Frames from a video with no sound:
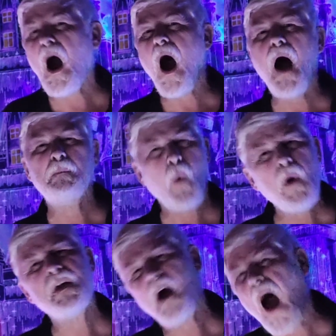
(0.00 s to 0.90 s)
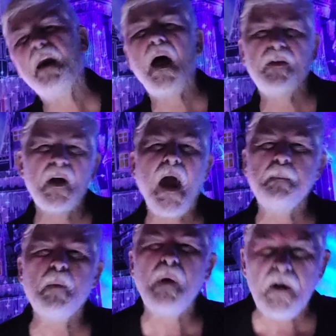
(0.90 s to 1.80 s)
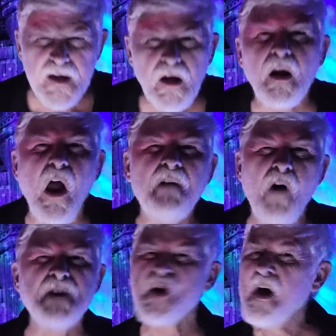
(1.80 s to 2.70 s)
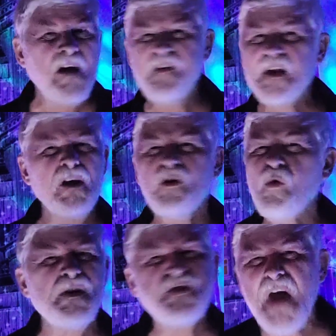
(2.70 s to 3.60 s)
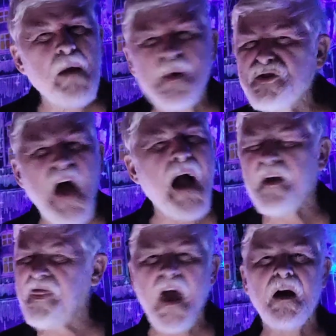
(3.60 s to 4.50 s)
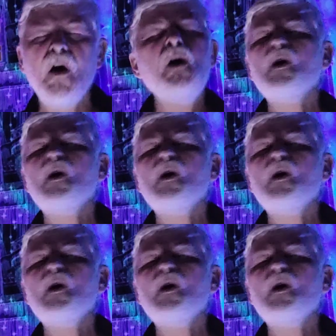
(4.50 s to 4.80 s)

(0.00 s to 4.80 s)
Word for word: God more than God had the capability to love us if he didn't do the same exact thing.